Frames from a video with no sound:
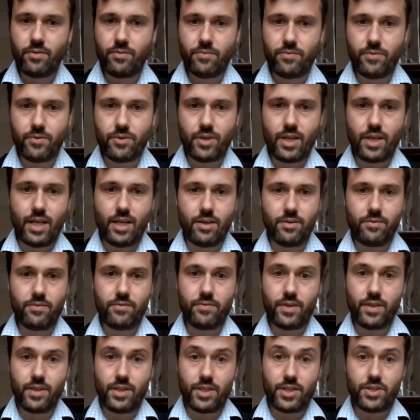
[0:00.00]
for our
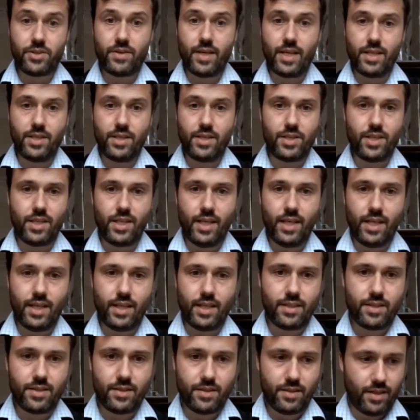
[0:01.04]
first year
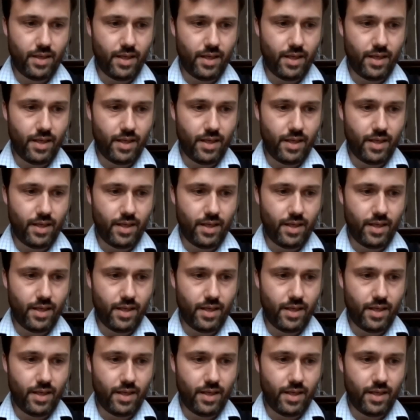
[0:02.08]
engineers.